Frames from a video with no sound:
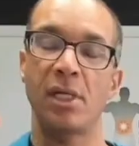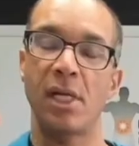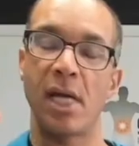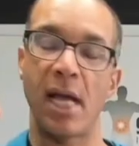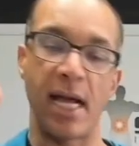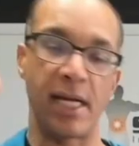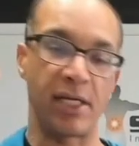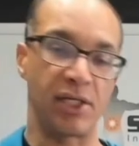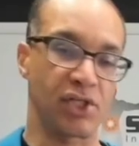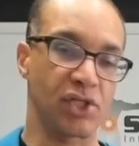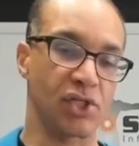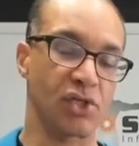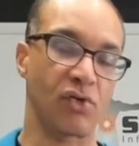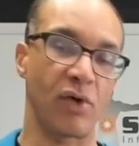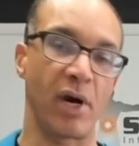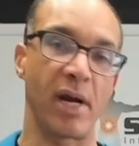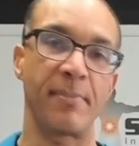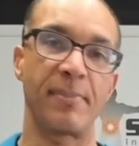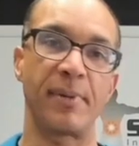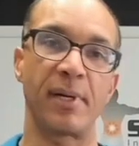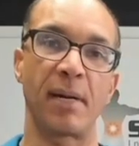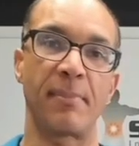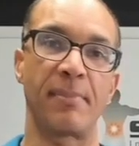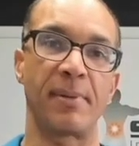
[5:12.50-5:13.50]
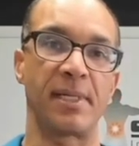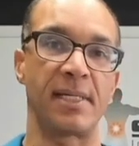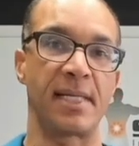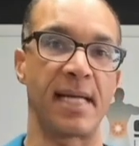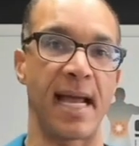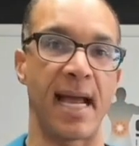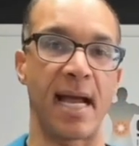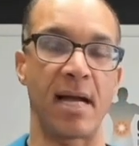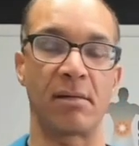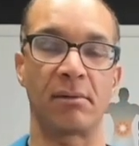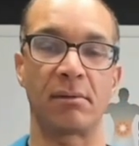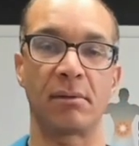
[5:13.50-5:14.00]
and scrape it up and
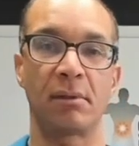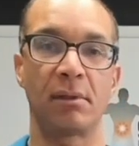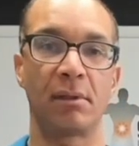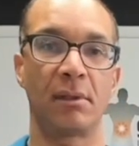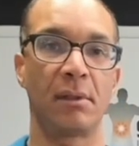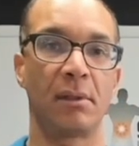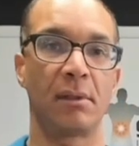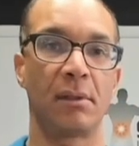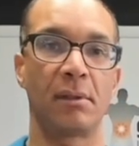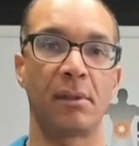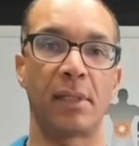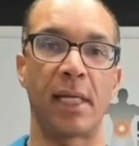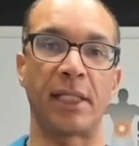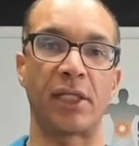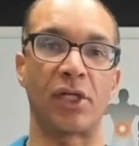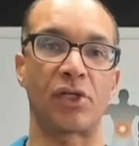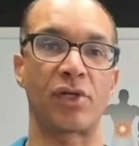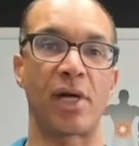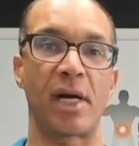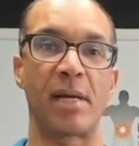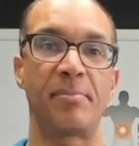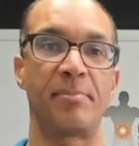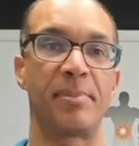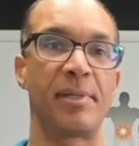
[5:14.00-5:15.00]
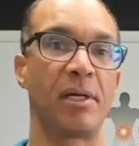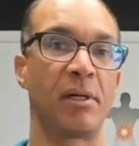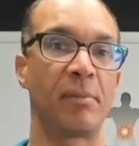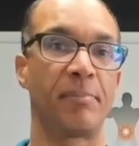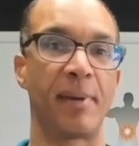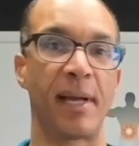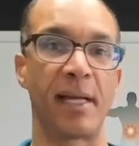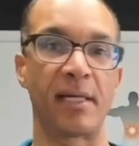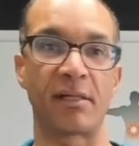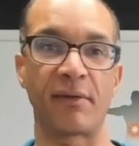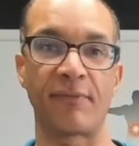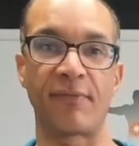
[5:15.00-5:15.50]
down like they're trying to peel
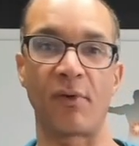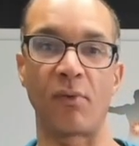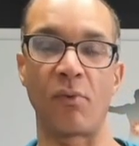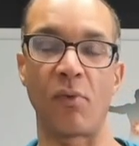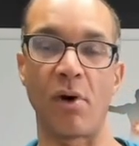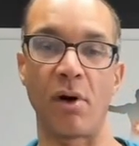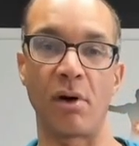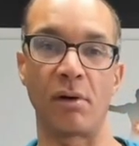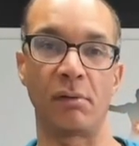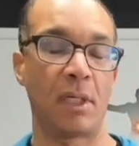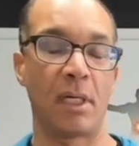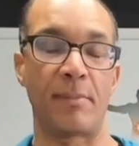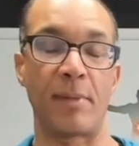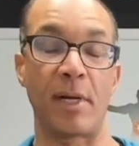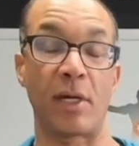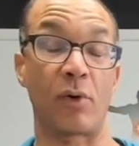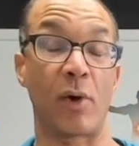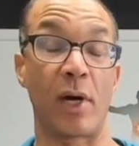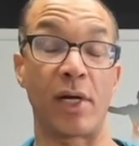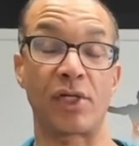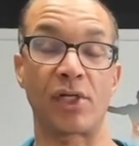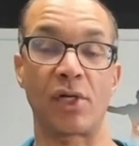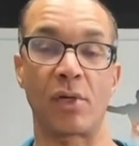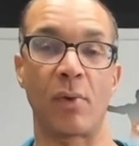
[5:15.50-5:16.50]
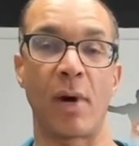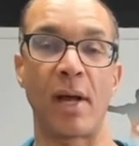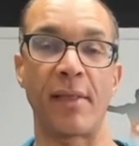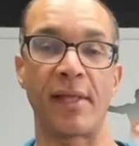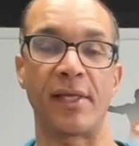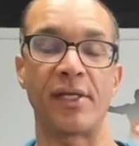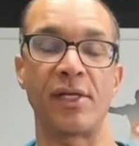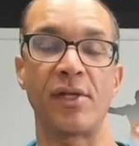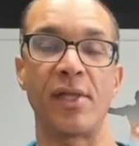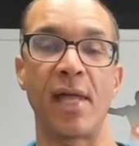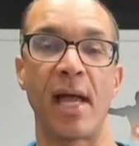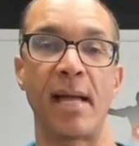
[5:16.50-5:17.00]
paint off the wall. I'm not quite sure why they
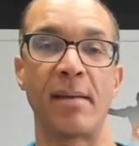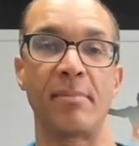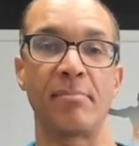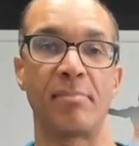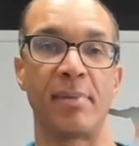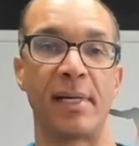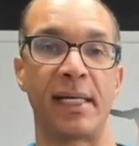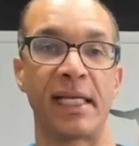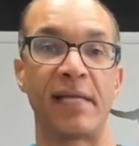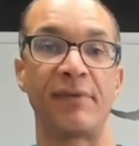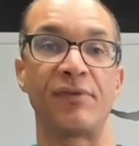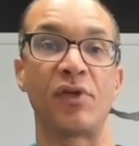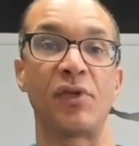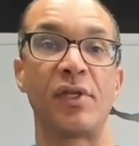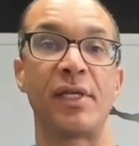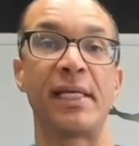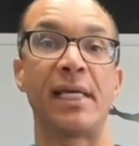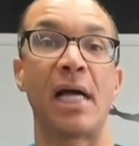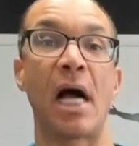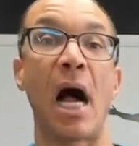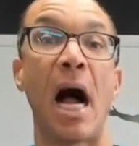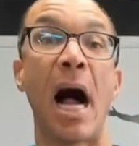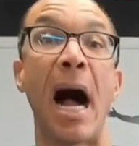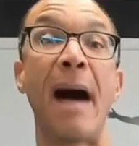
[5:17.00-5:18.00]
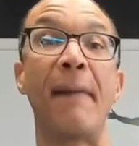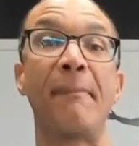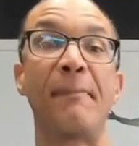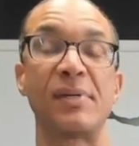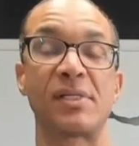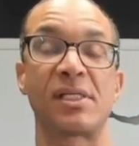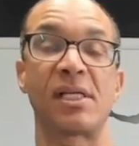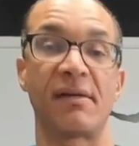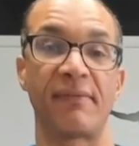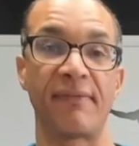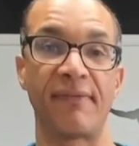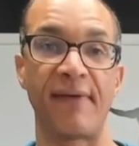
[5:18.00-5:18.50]
do that, but it gives you the
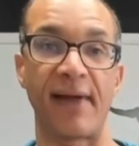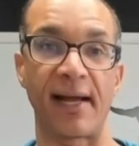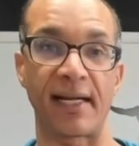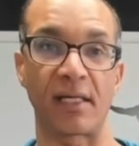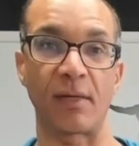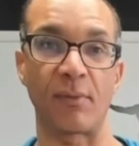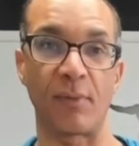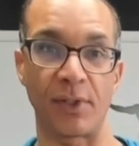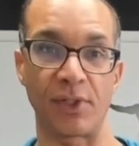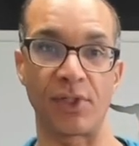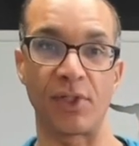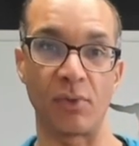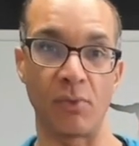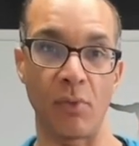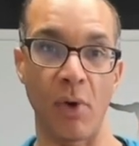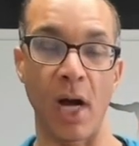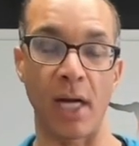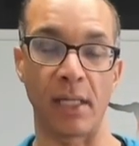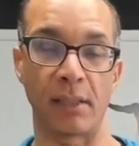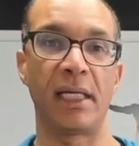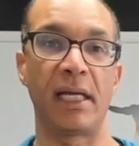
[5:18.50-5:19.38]
opposite effect of what you want.